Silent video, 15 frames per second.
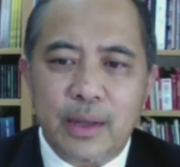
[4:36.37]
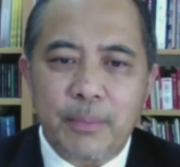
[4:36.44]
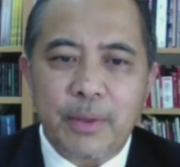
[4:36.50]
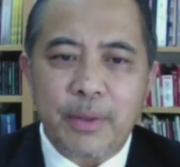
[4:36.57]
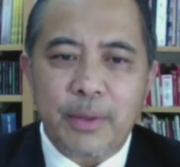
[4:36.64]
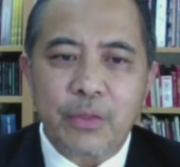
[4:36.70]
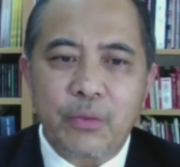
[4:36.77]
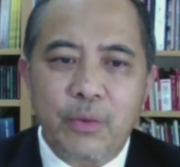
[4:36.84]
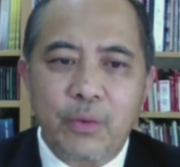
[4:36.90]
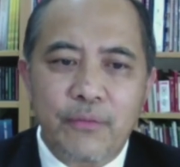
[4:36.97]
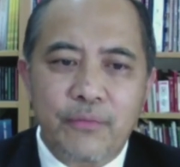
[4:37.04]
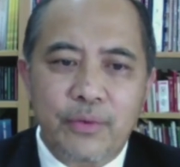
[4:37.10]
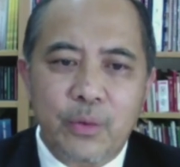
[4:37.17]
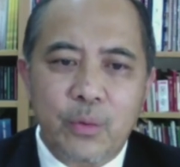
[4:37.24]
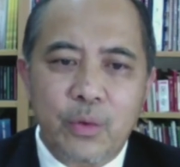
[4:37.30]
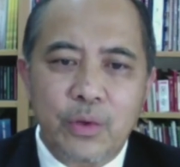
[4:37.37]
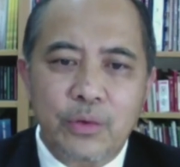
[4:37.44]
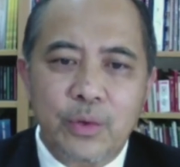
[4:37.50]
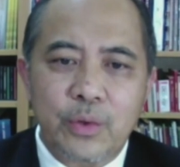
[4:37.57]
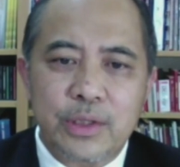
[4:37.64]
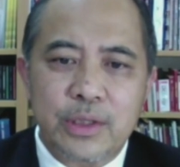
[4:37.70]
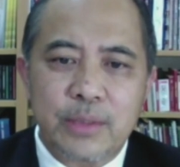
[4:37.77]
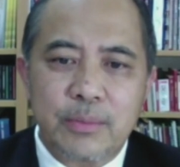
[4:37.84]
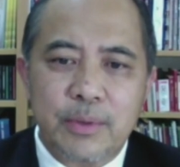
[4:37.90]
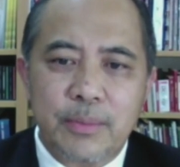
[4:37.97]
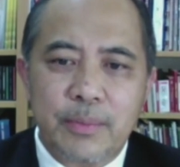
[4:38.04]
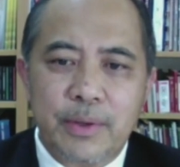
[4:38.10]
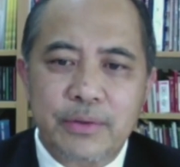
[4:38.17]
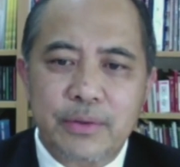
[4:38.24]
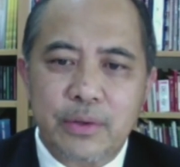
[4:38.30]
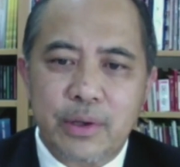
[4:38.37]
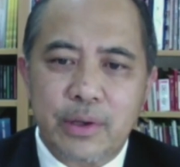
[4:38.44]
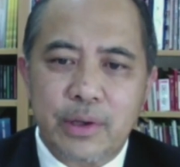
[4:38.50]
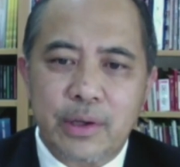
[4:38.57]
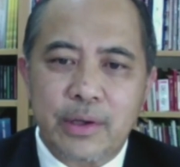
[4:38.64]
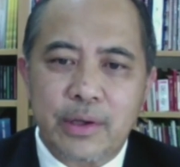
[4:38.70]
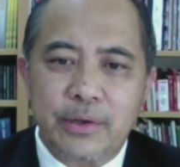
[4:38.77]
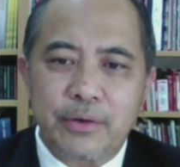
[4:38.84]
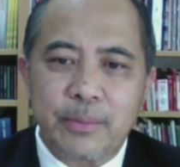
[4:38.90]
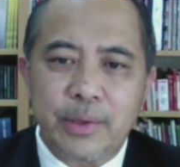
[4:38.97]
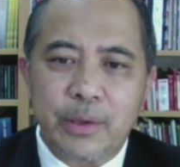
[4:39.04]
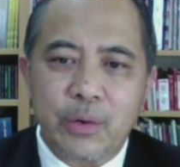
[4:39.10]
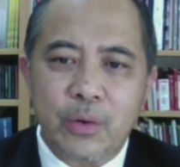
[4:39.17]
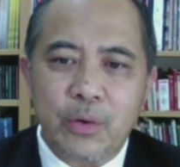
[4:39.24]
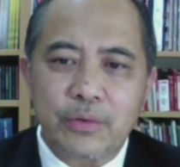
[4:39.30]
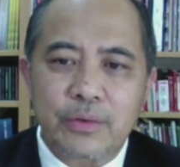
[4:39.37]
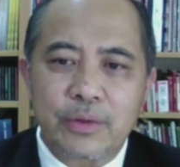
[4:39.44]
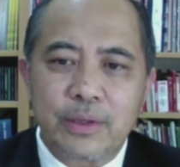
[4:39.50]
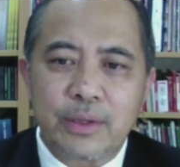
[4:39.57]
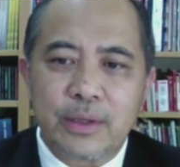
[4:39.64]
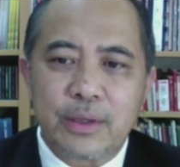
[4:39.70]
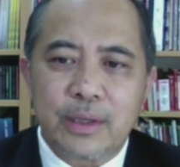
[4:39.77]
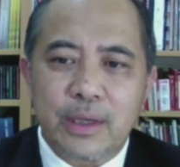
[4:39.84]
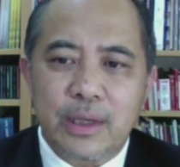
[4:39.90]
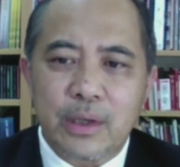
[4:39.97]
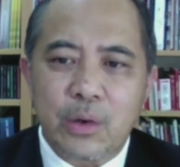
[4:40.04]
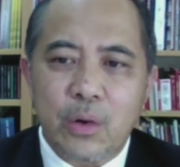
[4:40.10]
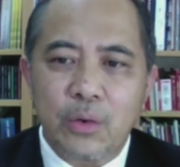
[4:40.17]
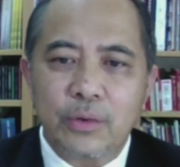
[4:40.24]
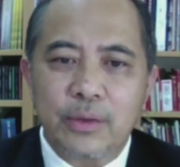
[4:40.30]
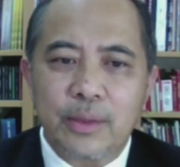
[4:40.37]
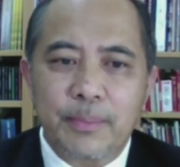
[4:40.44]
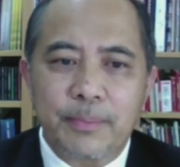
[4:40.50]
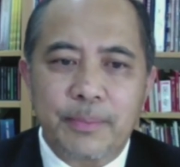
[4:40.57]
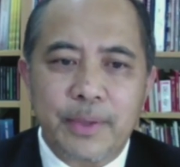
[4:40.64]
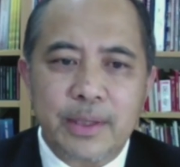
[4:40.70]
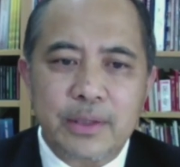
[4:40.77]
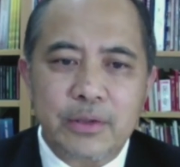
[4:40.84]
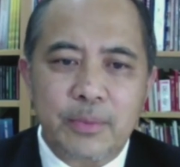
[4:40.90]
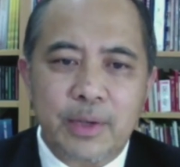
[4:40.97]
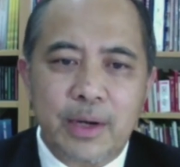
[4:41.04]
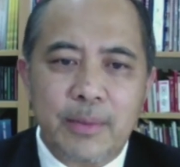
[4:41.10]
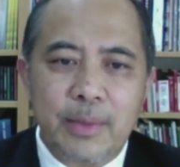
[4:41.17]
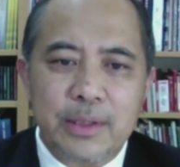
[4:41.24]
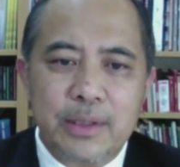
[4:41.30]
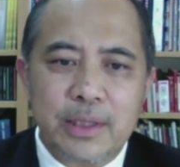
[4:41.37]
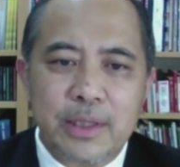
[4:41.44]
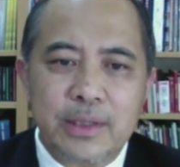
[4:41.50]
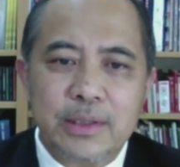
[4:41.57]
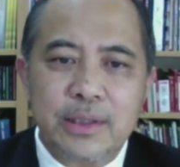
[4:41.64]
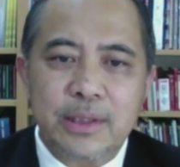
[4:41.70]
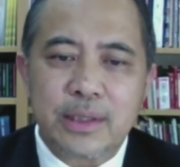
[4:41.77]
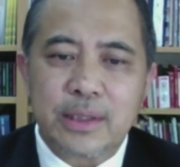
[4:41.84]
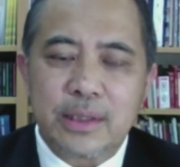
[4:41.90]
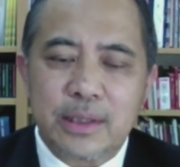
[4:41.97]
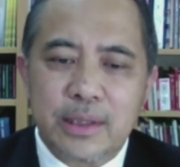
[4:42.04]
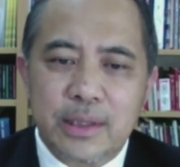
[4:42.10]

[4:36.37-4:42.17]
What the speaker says: a pathway for the world to achieve the Paris Agreement goals and halt the pace of climate change